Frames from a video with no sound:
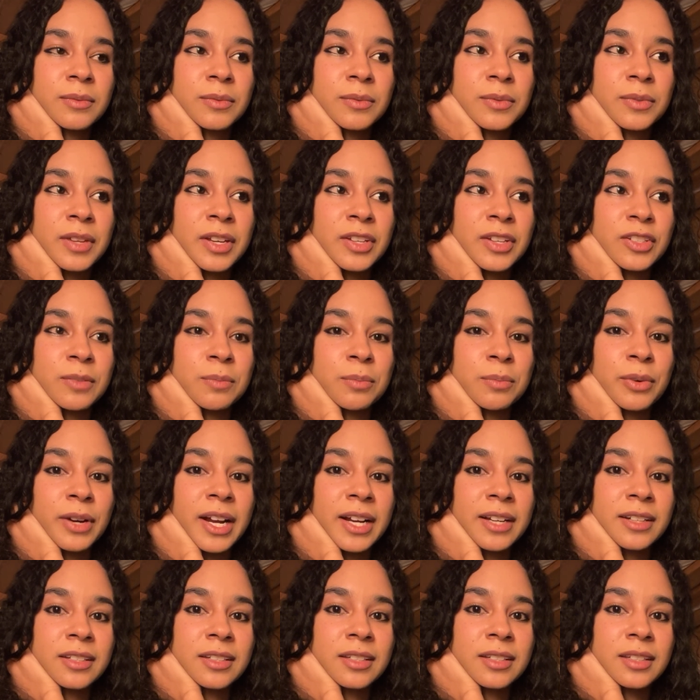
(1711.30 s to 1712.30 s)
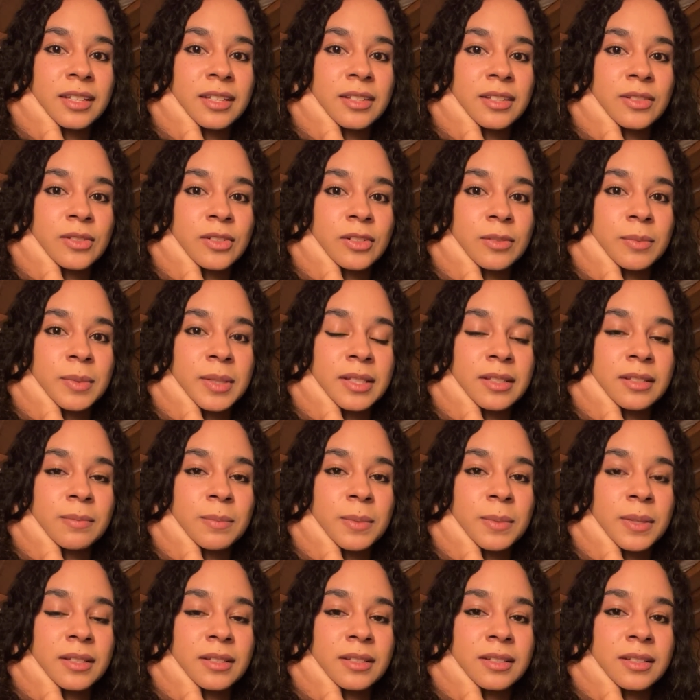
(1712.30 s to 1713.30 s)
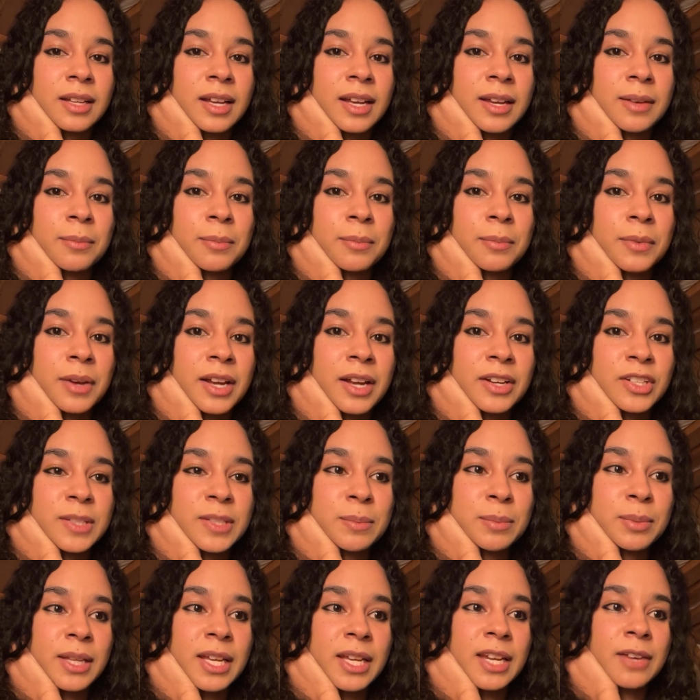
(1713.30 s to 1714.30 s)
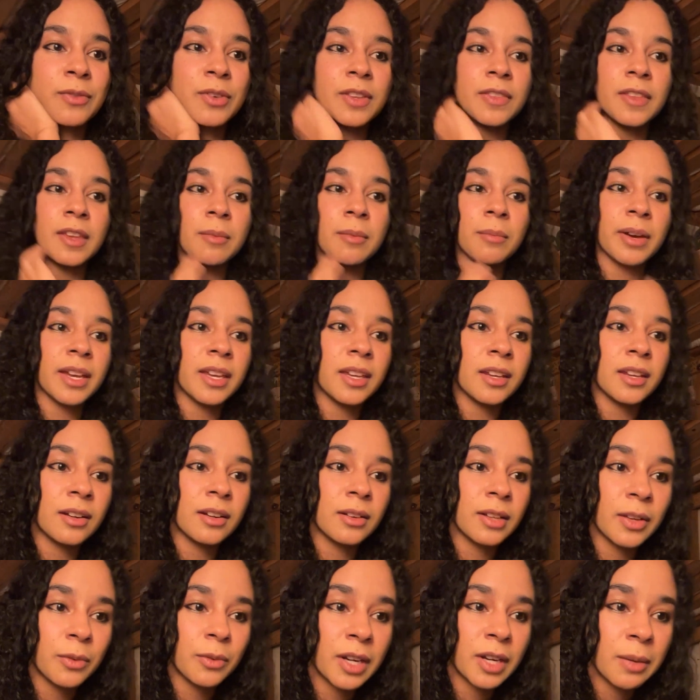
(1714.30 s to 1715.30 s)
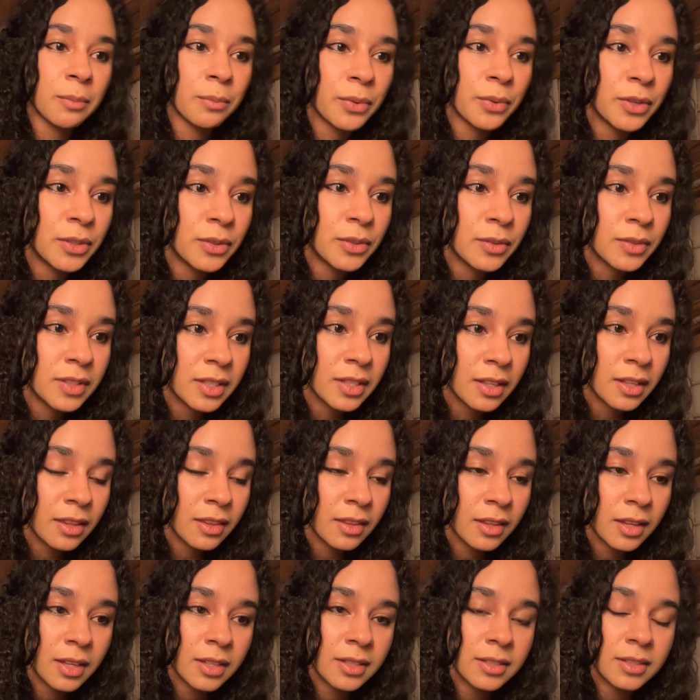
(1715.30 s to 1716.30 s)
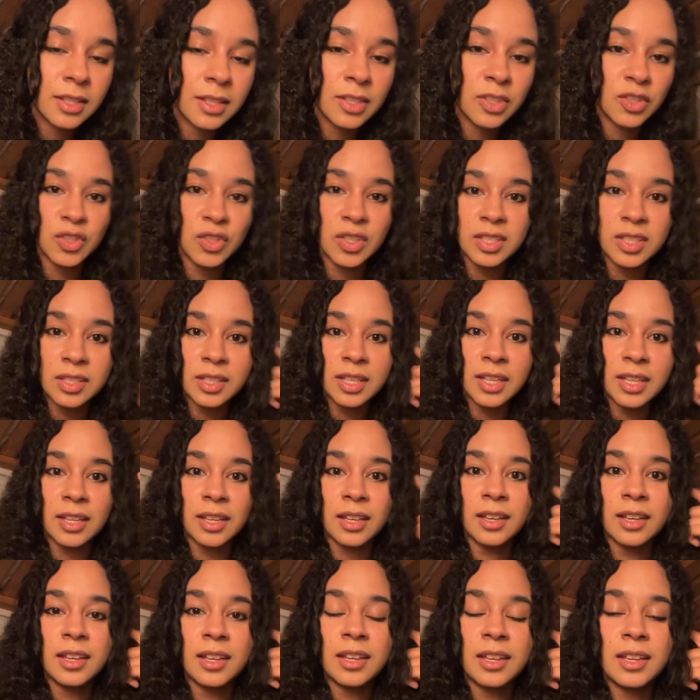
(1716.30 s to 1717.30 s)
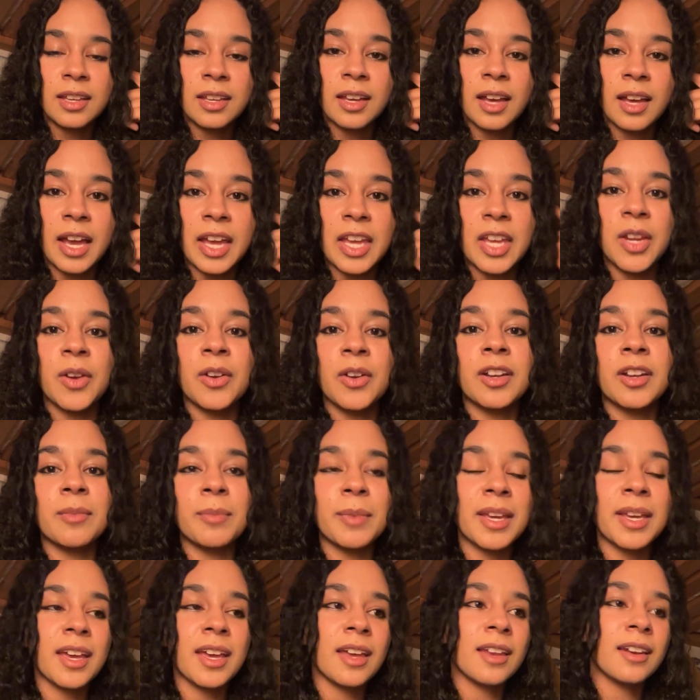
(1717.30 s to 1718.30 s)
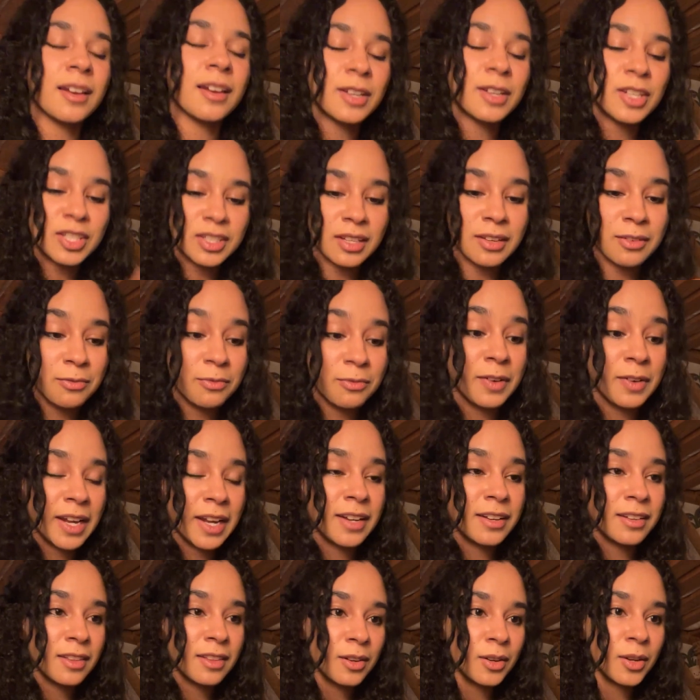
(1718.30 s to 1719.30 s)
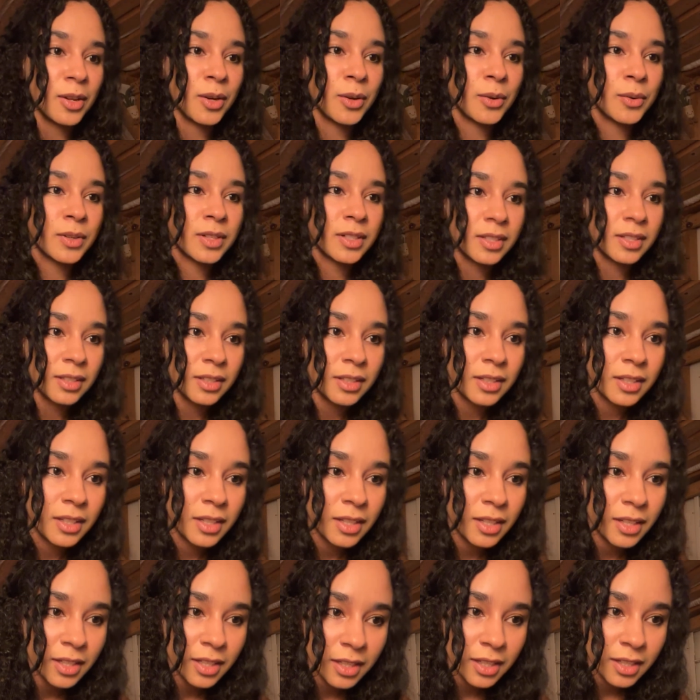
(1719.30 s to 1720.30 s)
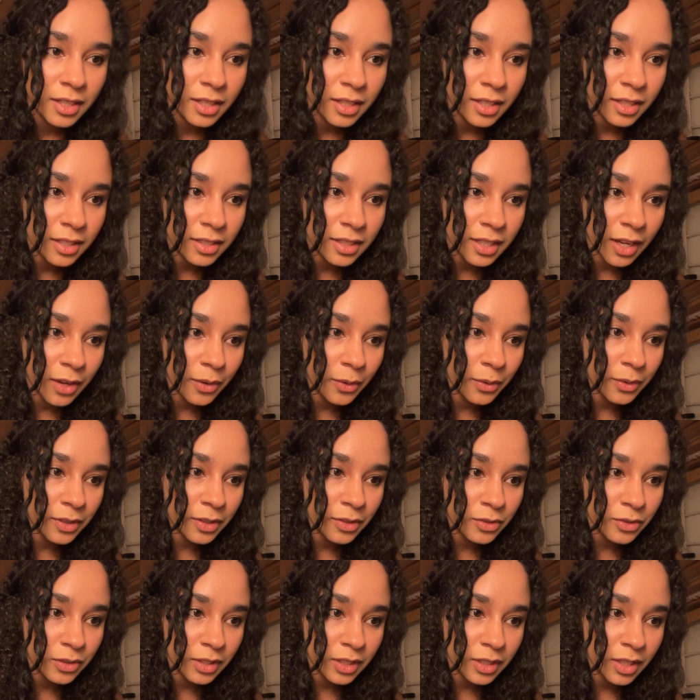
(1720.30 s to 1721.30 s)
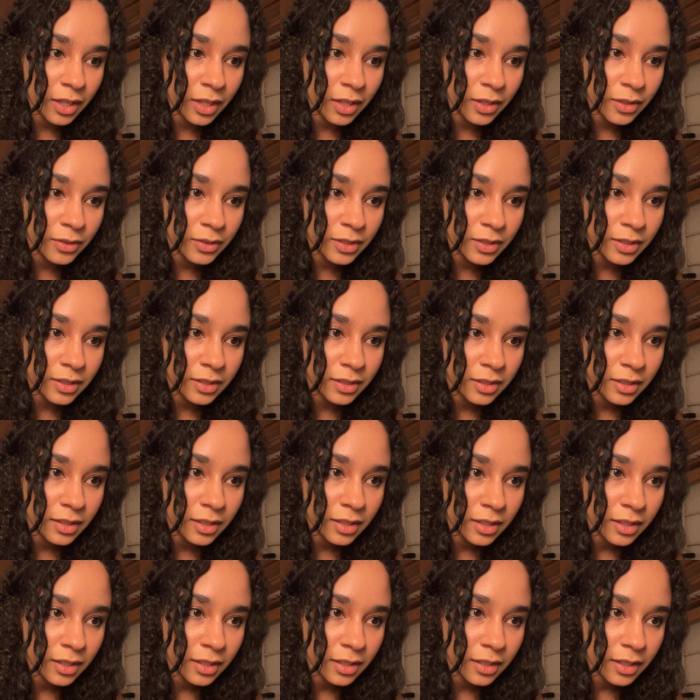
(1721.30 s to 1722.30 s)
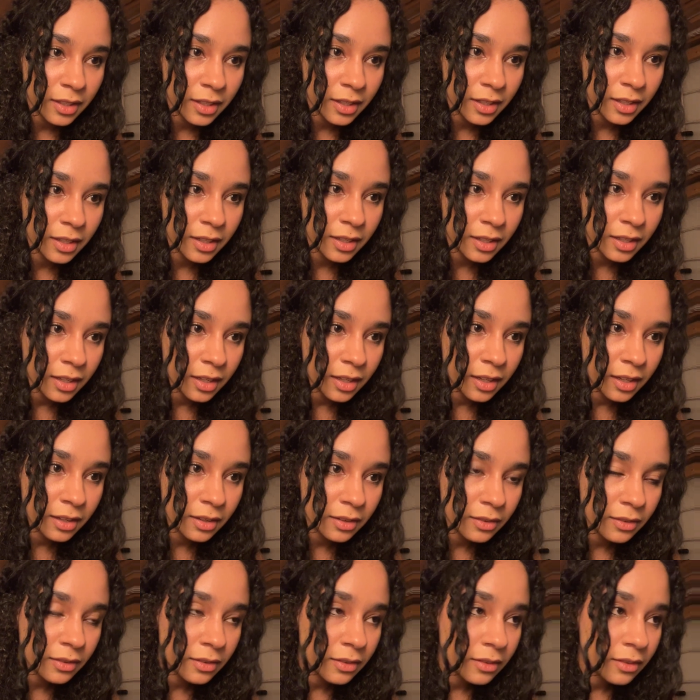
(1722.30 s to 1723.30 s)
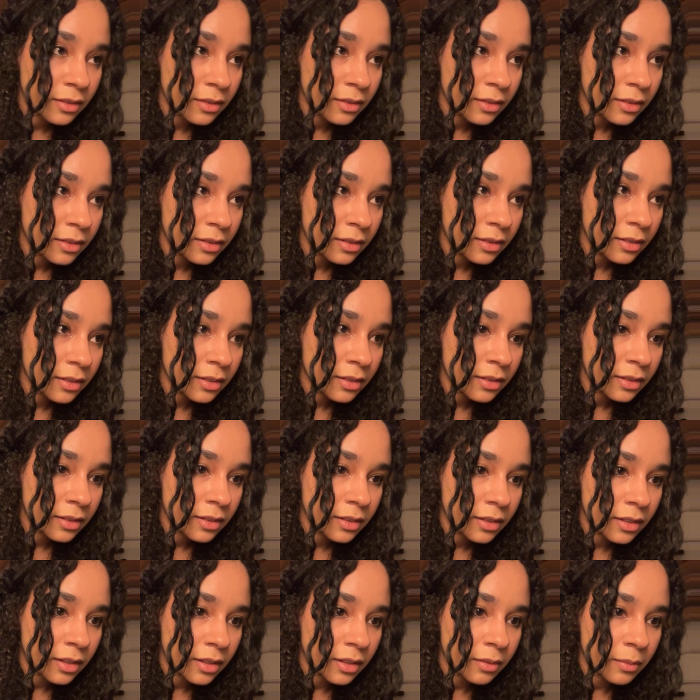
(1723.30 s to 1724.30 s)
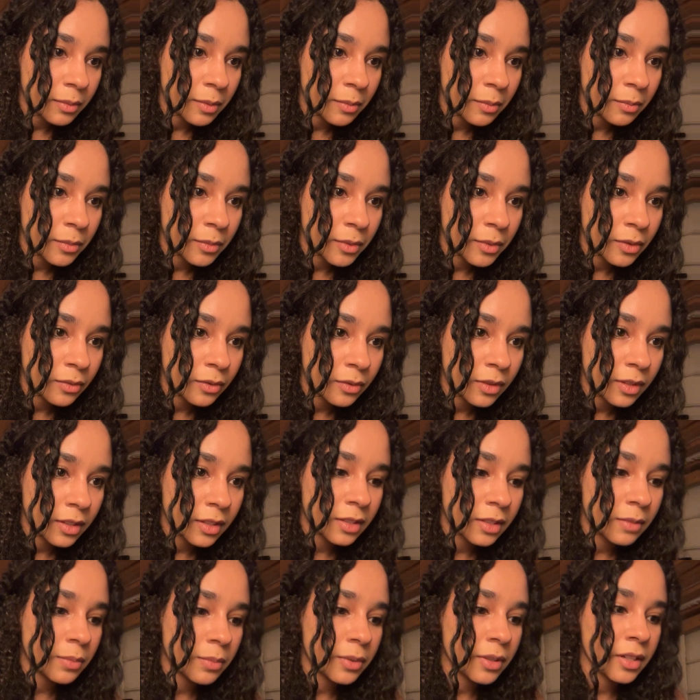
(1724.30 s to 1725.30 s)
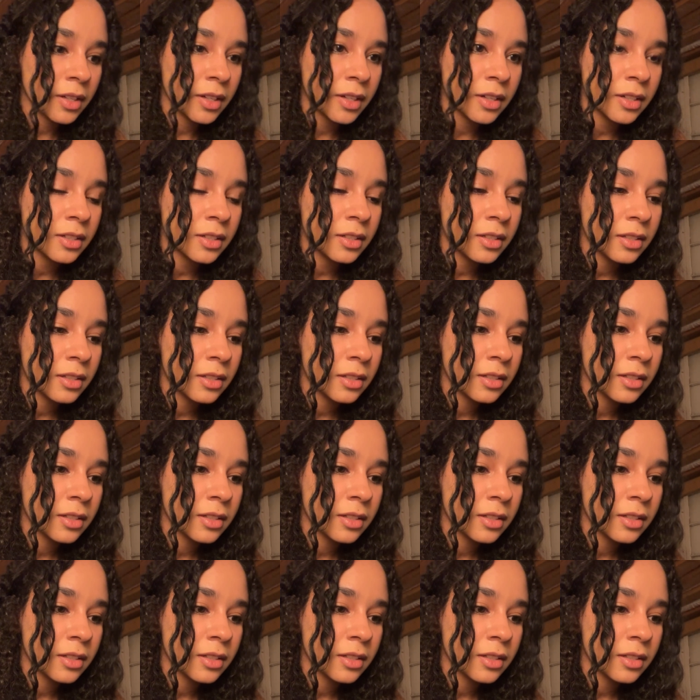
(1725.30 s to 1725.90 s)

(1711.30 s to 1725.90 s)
I should practice instruments because I just play everything by ear. Like when I'm producing things, it's just like I hear it in my head and I just like find the note is how it usually goes. Okay. Let me mute this part.